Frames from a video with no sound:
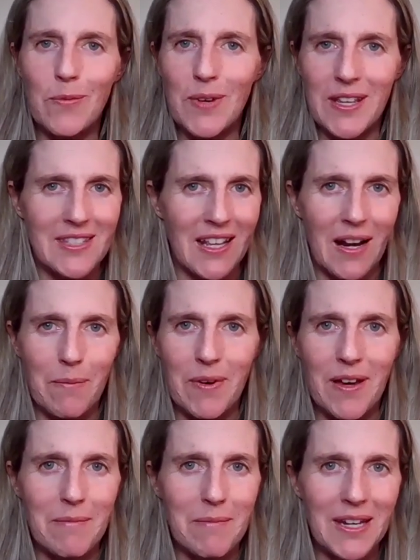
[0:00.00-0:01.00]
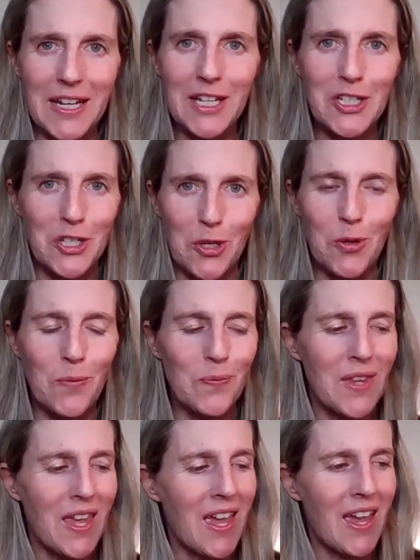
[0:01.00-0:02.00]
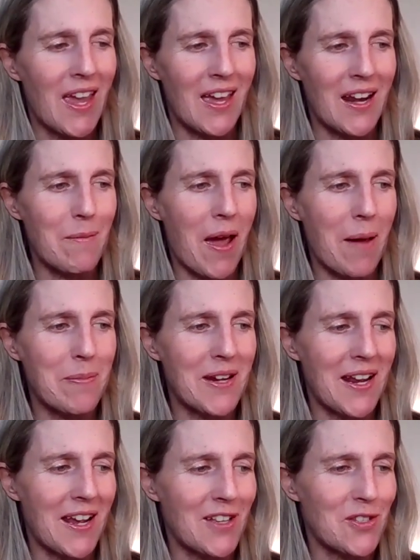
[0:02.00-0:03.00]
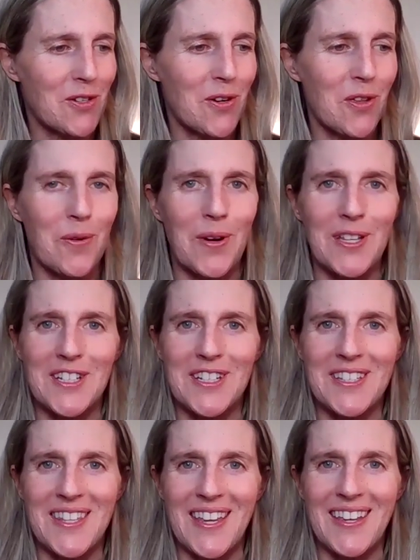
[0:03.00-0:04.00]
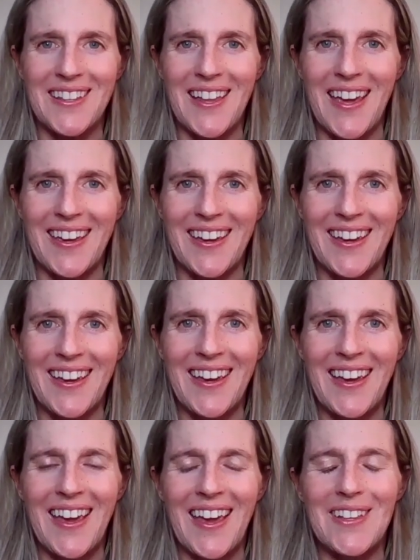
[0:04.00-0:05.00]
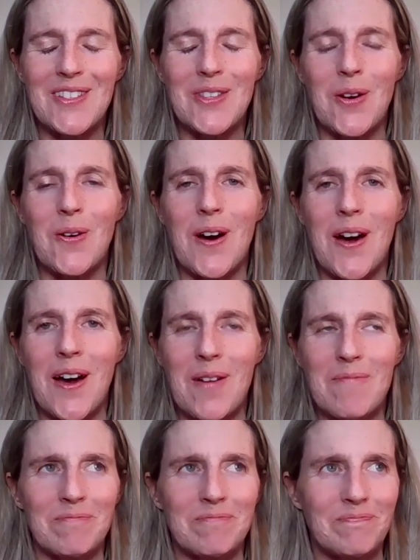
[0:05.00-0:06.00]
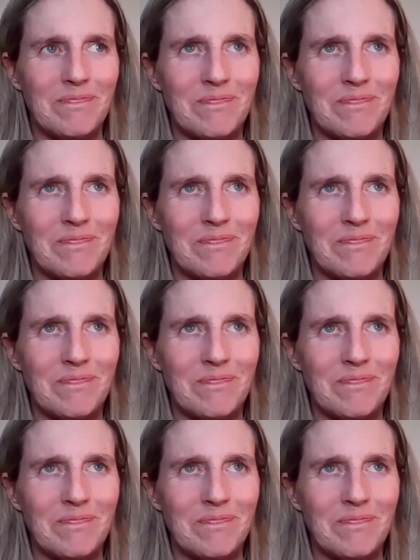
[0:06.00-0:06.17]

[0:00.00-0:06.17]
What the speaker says: We can set up a meeting too, and I'm happy to answer all the questions that you like. And so,